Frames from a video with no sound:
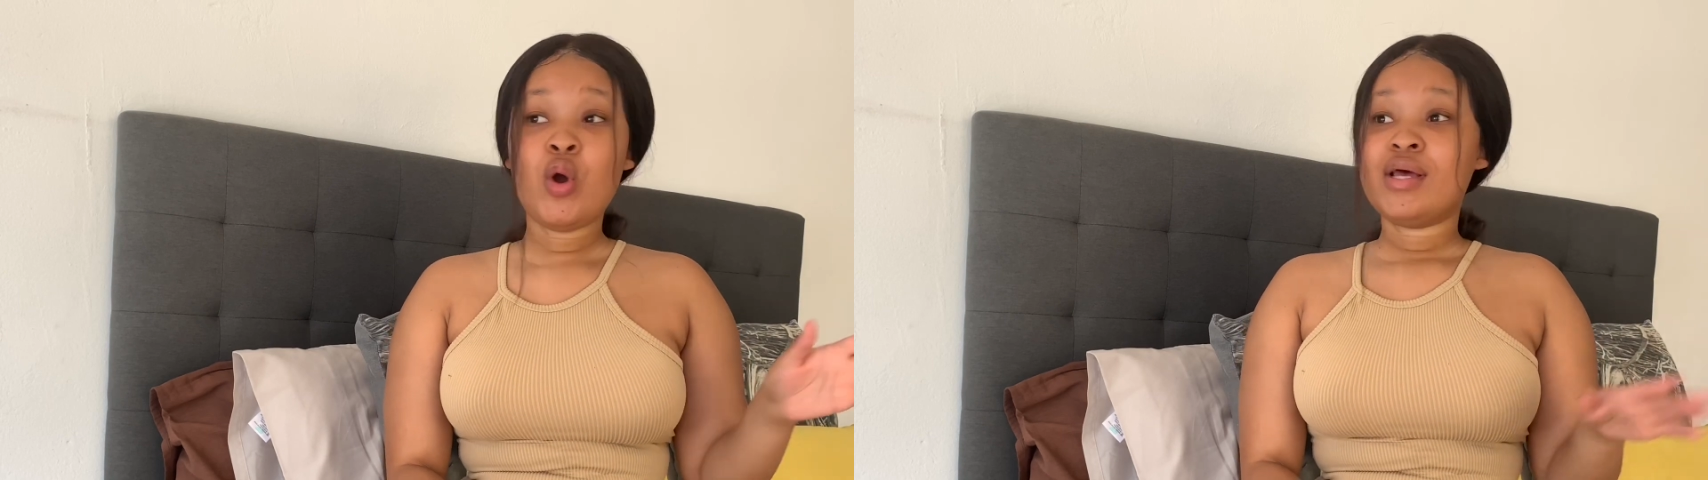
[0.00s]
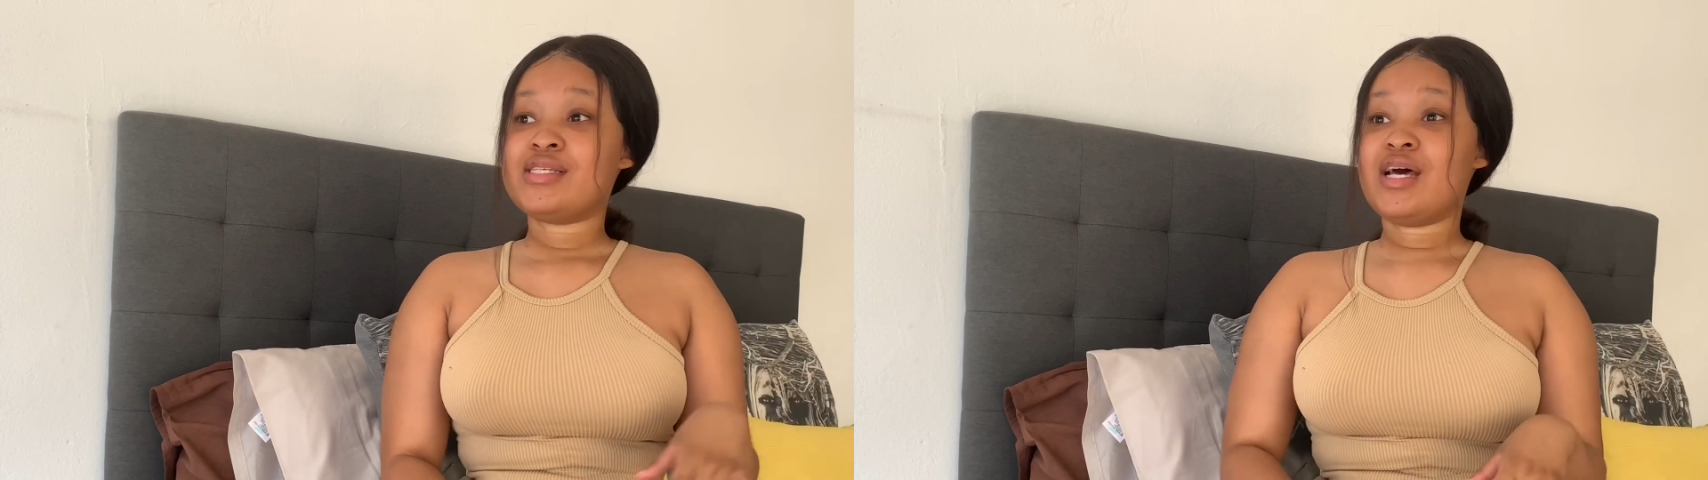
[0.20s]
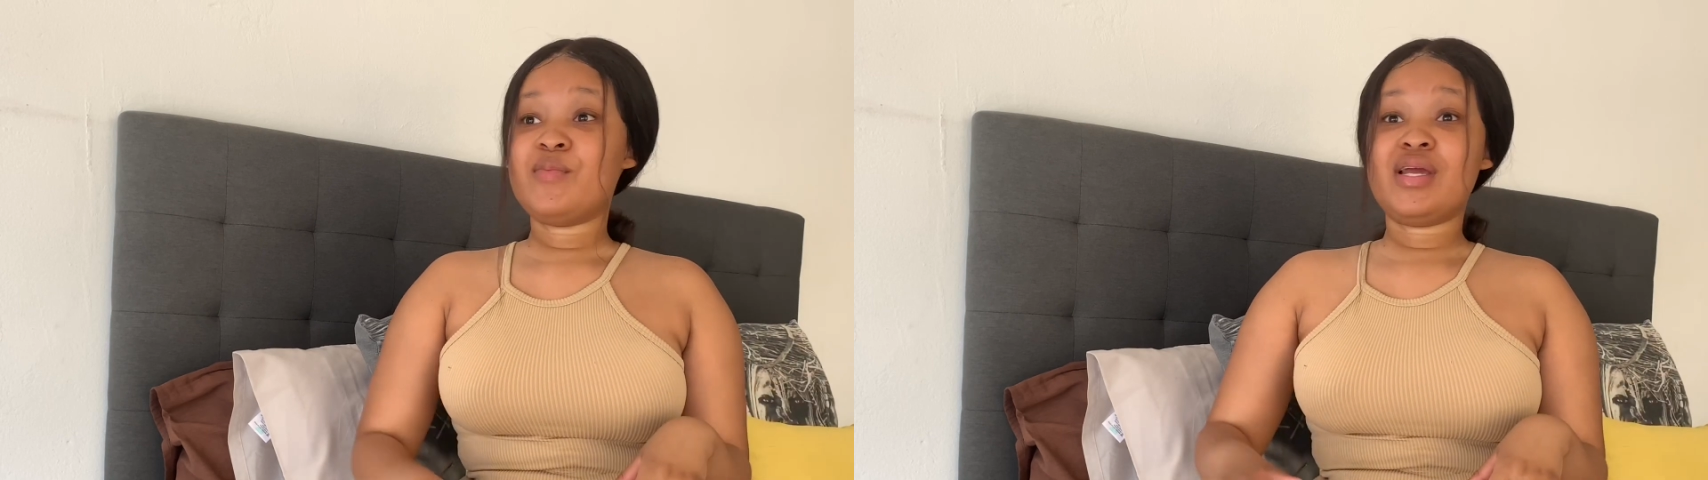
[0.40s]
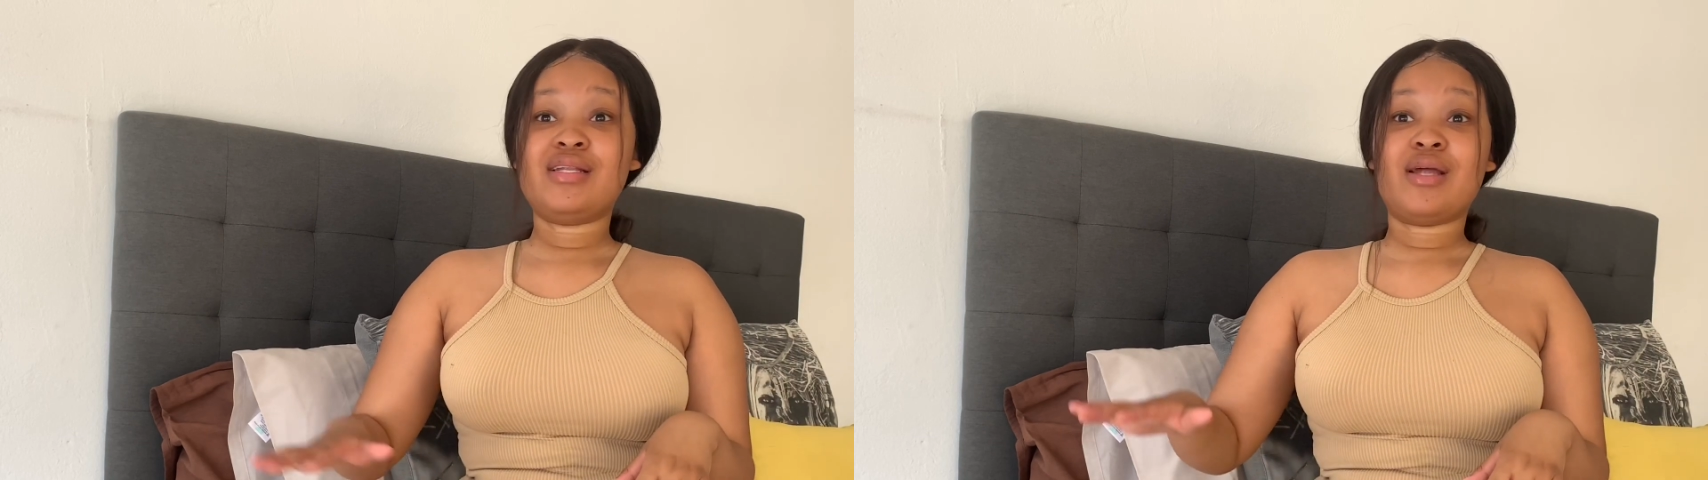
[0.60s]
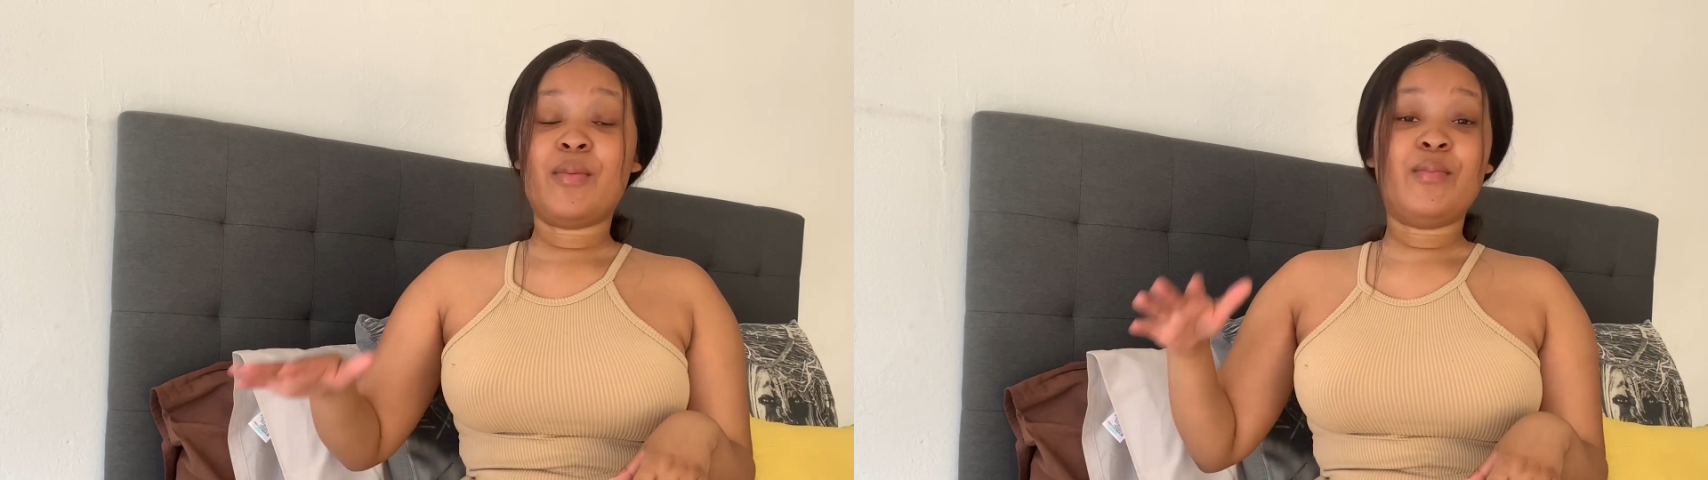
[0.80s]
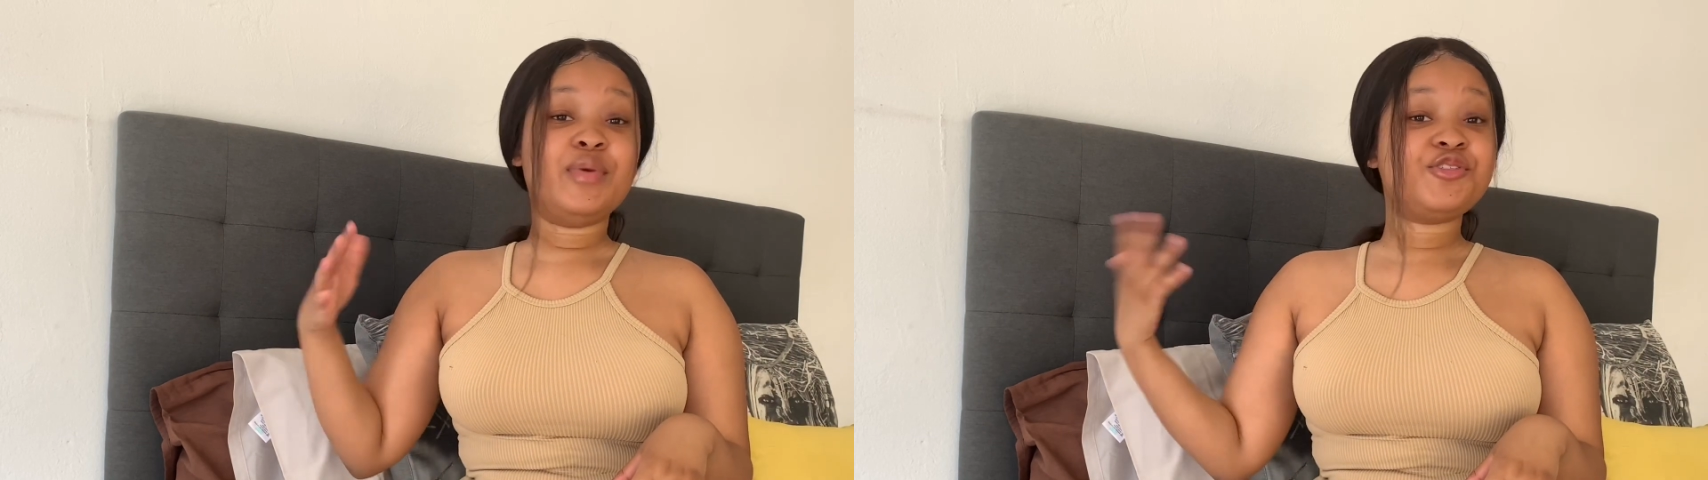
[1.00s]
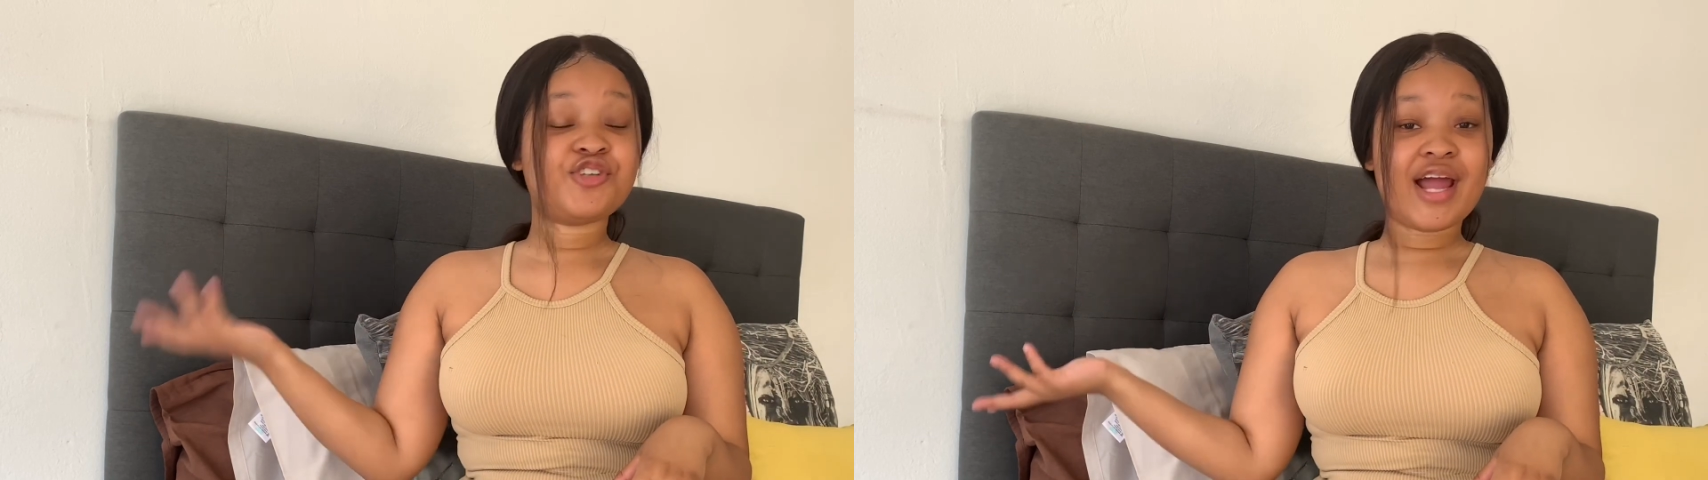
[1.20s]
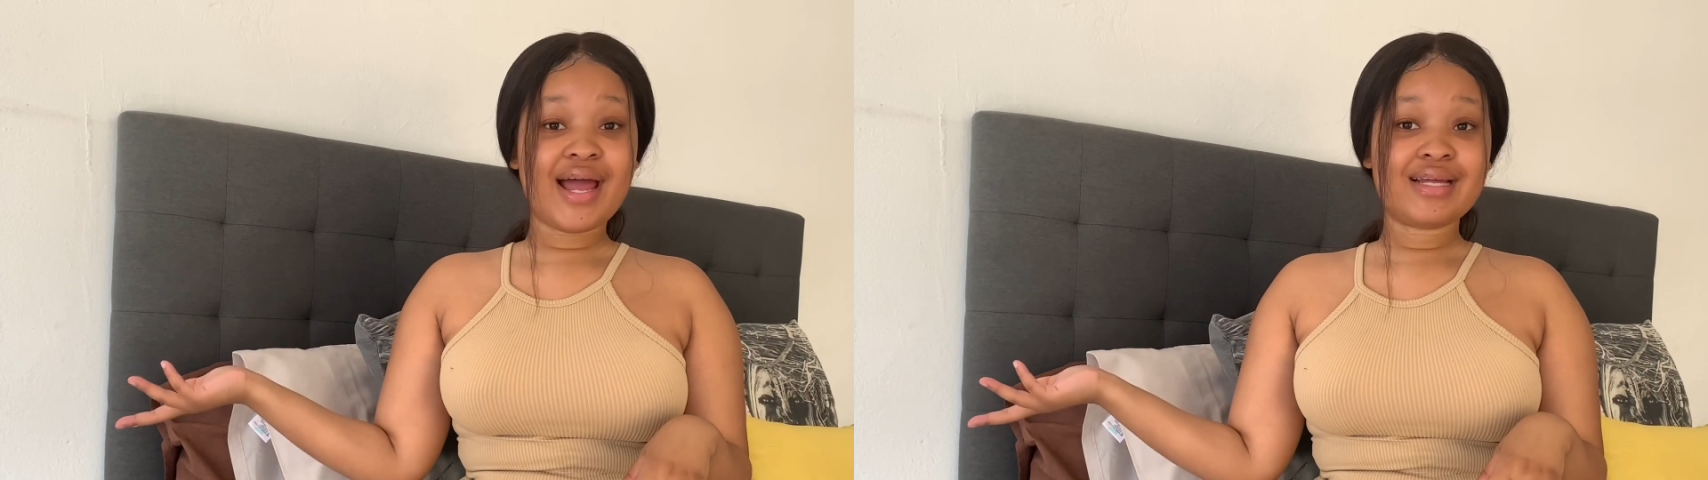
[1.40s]
some in
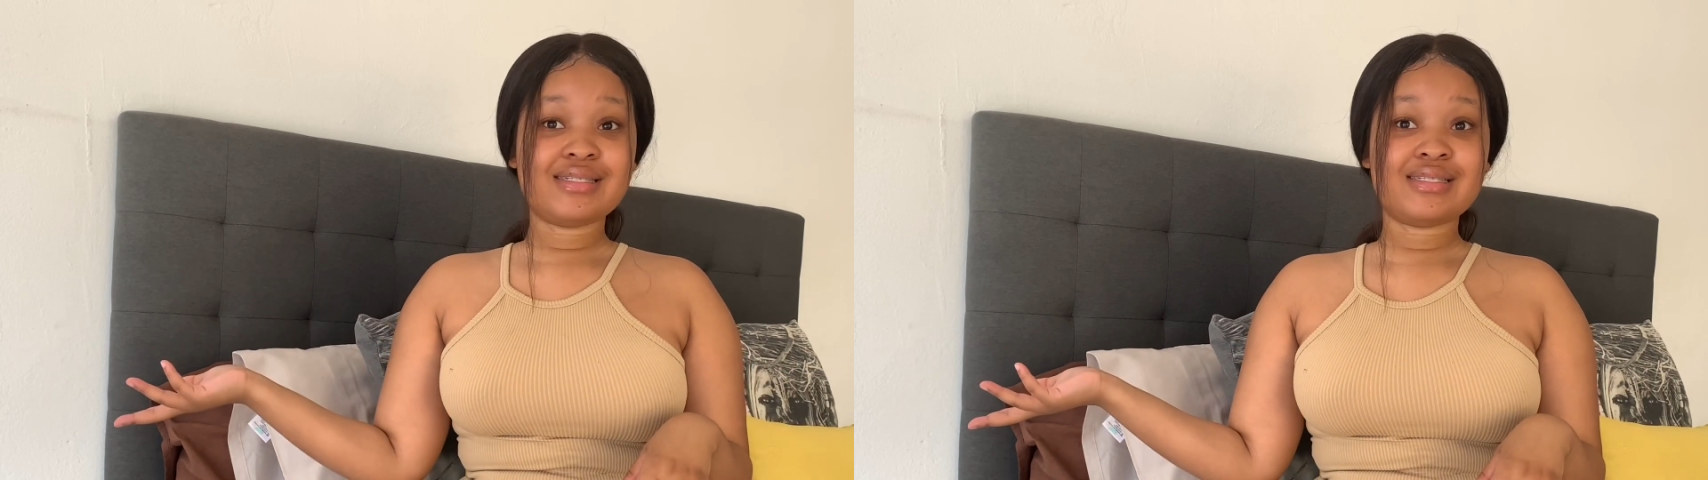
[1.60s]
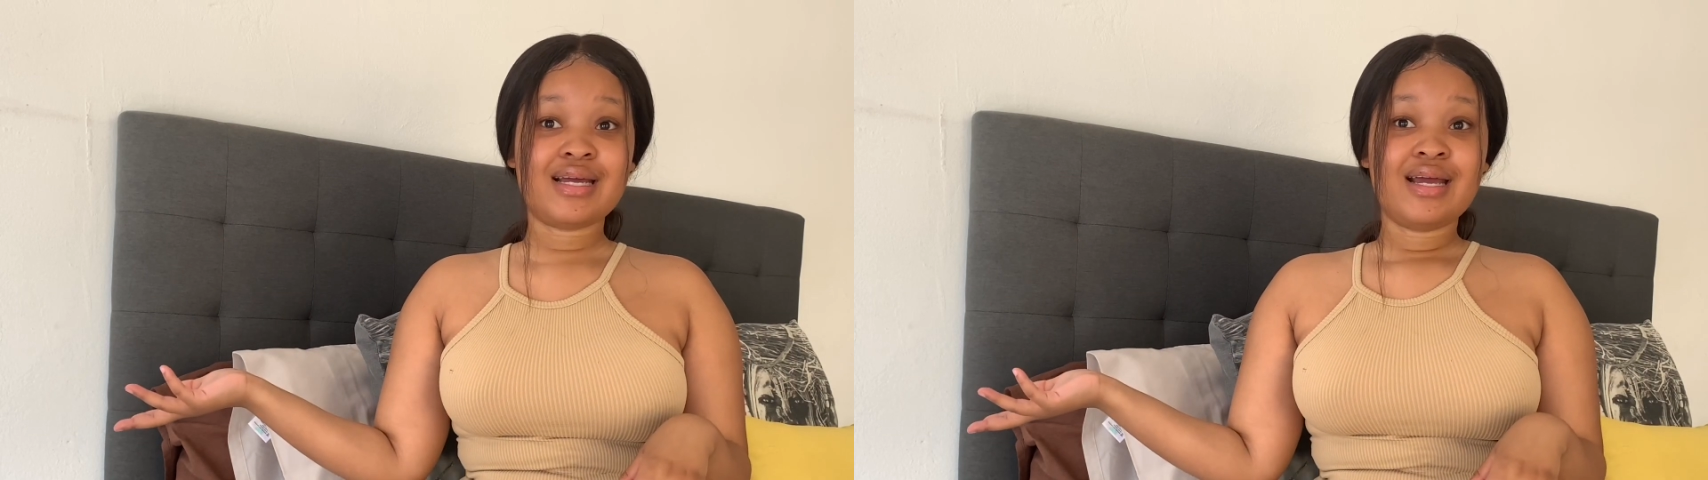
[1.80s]
Midrand,